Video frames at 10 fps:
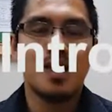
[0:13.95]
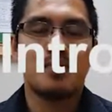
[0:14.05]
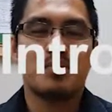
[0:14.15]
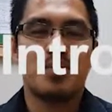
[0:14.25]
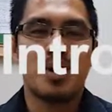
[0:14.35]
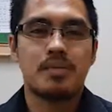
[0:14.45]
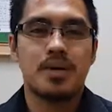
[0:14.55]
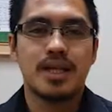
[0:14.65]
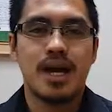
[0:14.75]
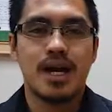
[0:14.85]
I'm from
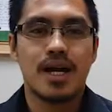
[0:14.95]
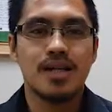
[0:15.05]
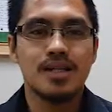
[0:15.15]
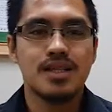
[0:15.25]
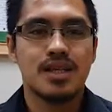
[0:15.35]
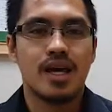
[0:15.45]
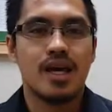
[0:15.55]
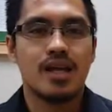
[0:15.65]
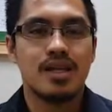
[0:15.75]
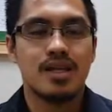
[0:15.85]
Batangas
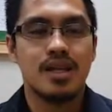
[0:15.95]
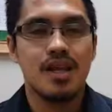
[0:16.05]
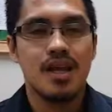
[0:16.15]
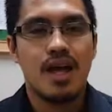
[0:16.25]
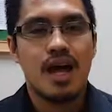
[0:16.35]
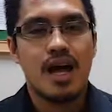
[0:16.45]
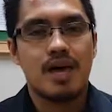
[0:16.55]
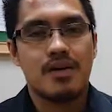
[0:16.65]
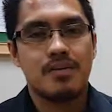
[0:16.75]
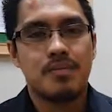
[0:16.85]
and
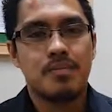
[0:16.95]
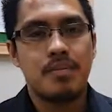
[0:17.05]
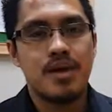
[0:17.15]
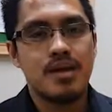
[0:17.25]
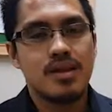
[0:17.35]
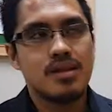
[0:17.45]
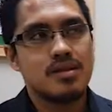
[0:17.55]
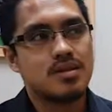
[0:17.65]
I have been